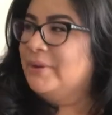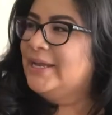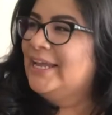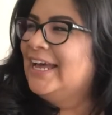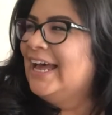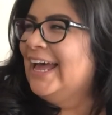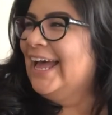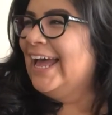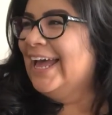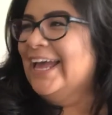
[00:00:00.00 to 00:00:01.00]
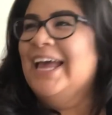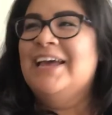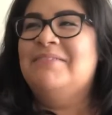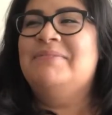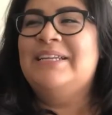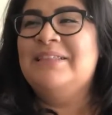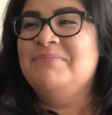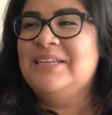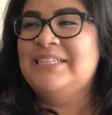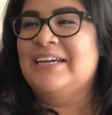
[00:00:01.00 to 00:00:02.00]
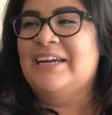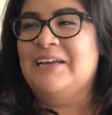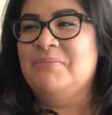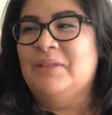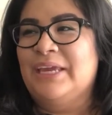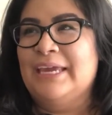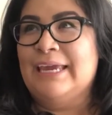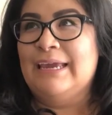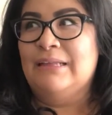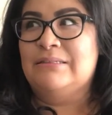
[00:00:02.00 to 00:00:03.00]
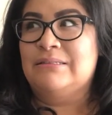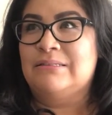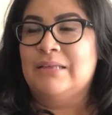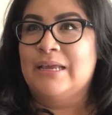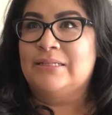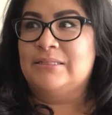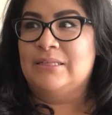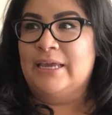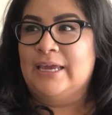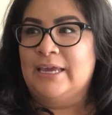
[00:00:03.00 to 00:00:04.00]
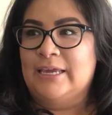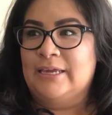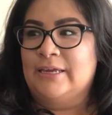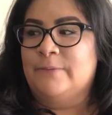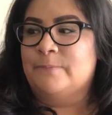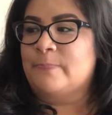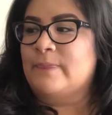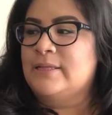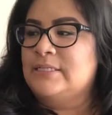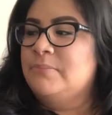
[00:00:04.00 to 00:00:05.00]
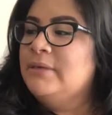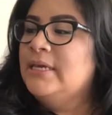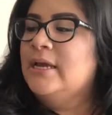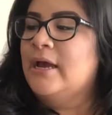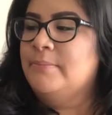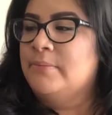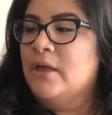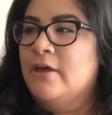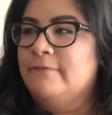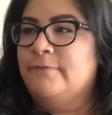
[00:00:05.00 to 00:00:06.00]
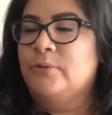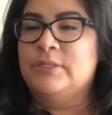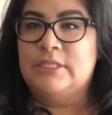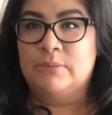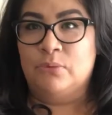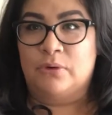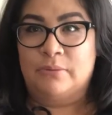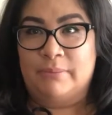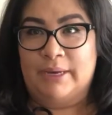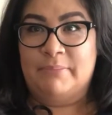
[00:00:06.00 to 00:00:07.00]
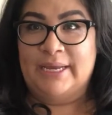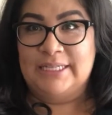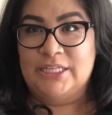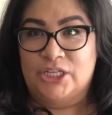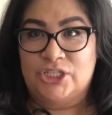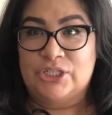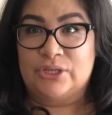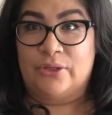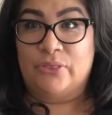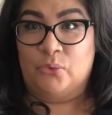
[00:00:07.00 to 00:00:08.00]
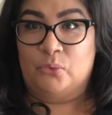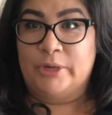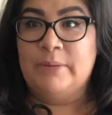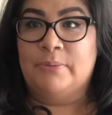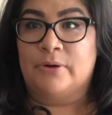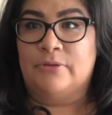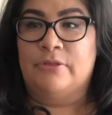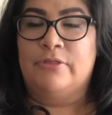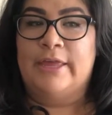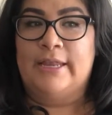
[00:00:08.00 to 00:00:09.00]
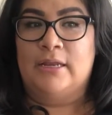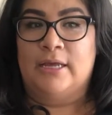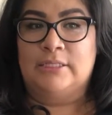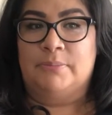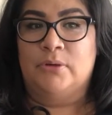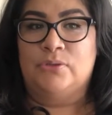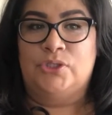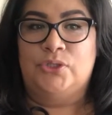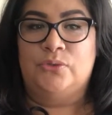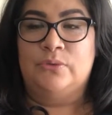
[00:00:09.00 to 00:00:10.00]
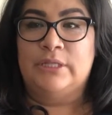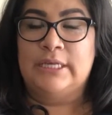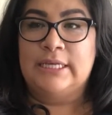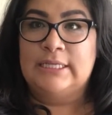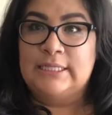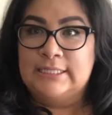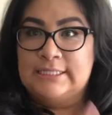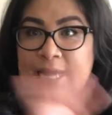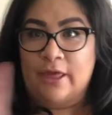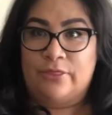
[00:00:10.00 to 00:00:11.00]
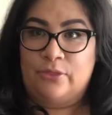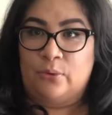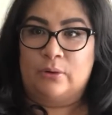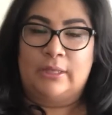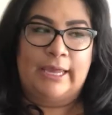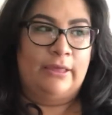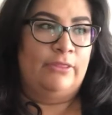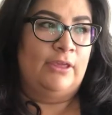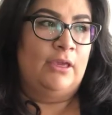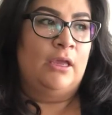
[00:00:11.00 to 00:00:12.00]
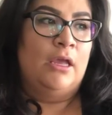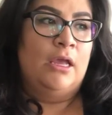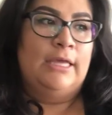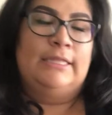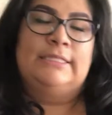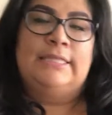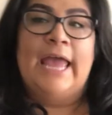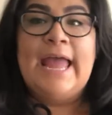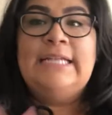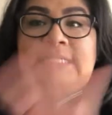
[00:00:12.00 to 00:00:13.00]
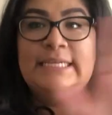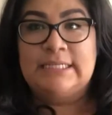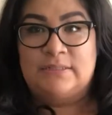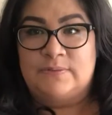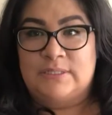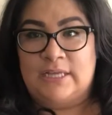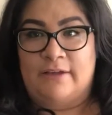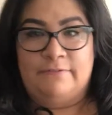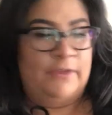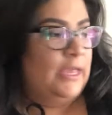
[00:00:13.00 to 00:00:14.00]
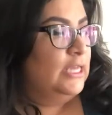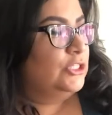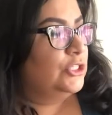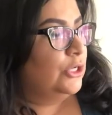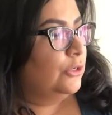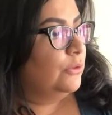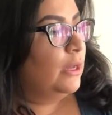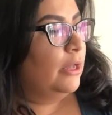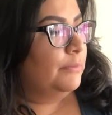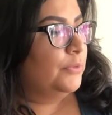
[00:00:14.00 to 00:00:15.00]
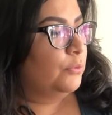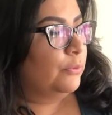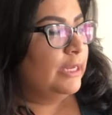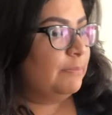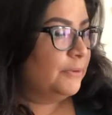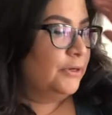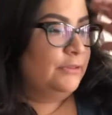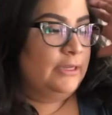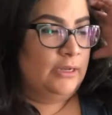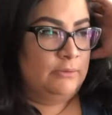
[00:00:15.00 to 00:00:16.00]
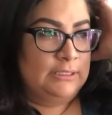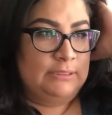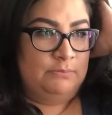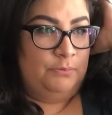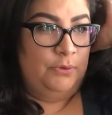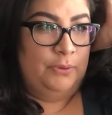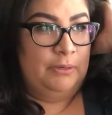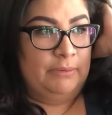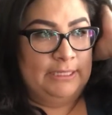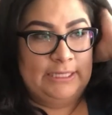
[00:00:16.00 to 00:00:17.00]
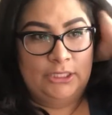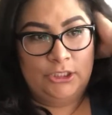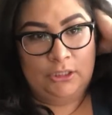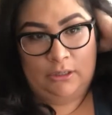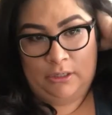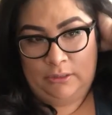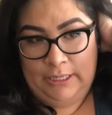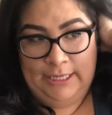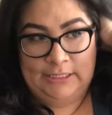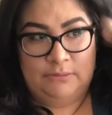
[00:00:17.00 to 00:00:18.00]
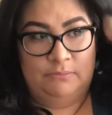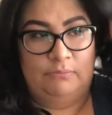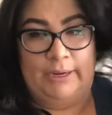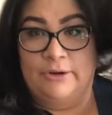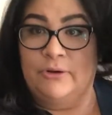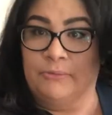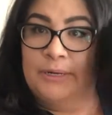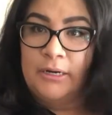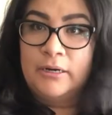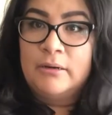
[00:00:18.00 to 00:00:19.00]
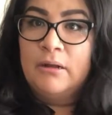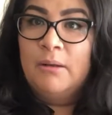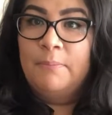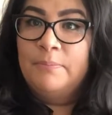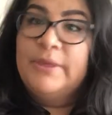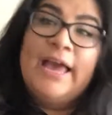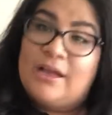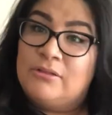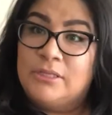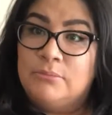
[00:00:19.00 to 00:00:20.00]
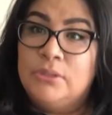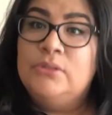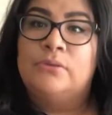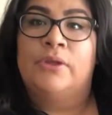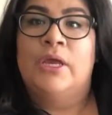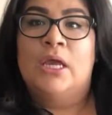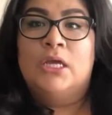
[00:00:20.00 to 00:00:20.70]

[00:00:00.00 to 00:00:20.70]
But but in the meantime, like it's it's a to me I'm focusing more on my, my intentions on the rebirth than as opposed to the the death or like the this, the endings of stuff. So um, the rebirth that I was putting my attention on is my career, Cackling Moon.